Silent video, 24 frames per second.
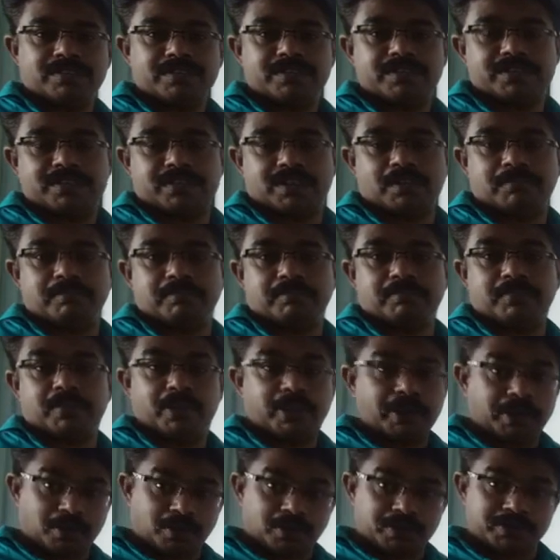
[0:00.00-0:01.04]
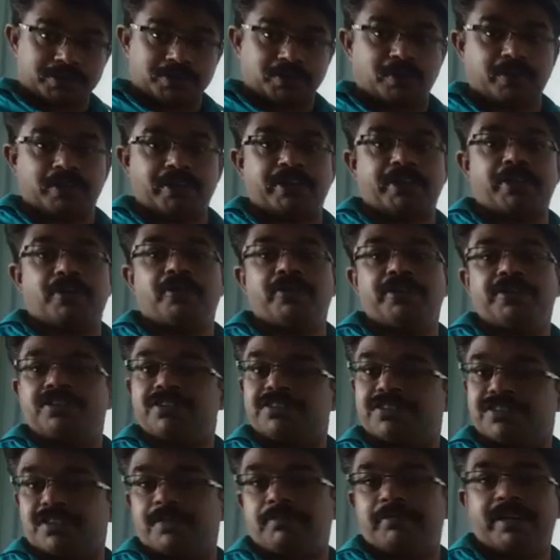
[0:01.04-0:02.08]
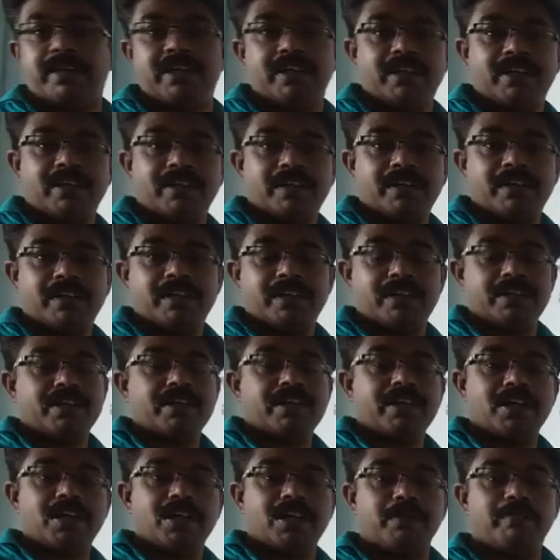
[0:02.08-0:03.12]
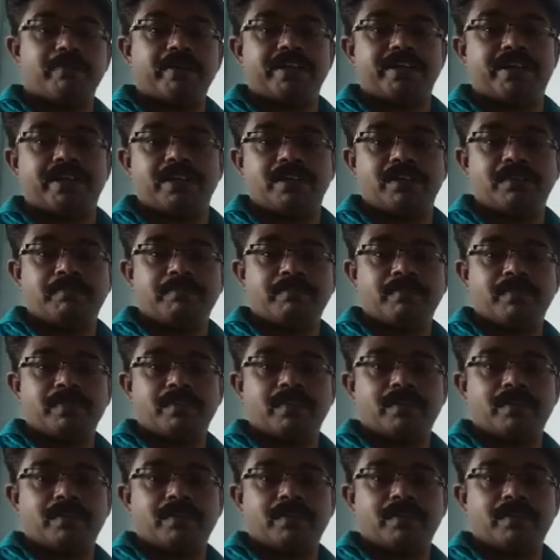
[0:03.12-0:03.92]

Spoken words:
some heroes or heroines, somebody eagerly waiting,